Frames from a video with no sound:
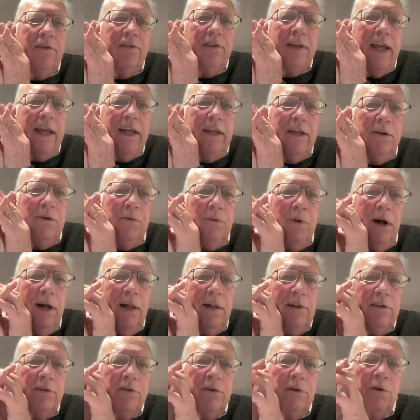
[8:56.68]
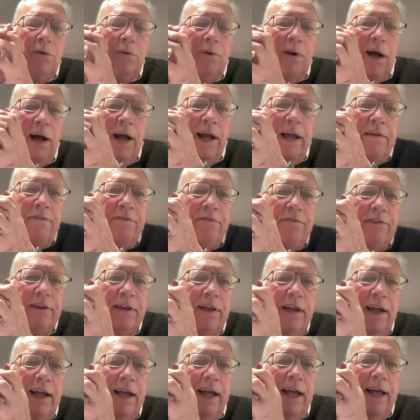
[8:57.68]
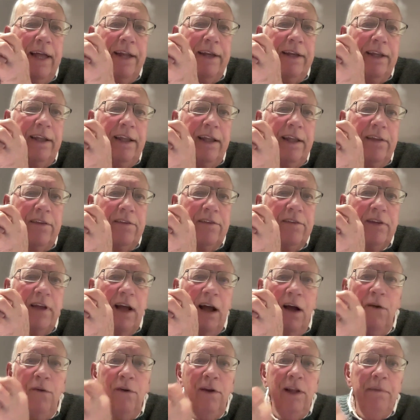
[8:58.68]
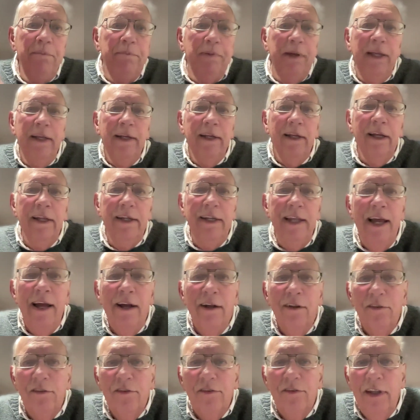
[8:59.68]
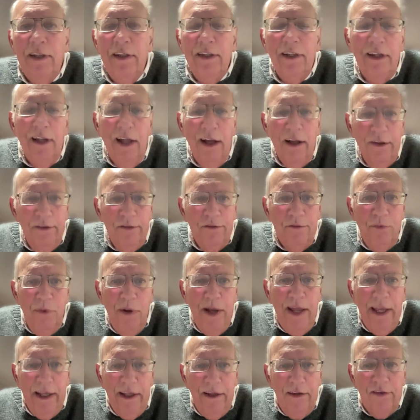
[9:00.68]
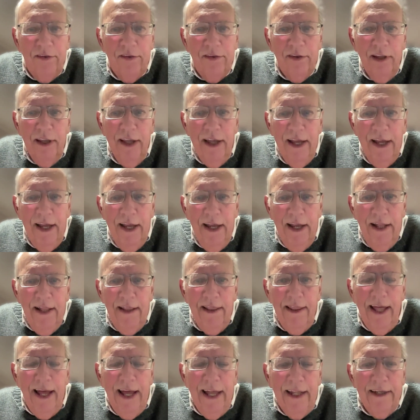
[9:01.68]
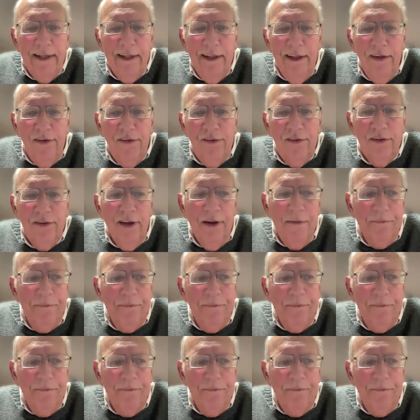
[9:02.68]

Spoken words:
has taken a while to arrive, and it's only been announced in the last weeks that this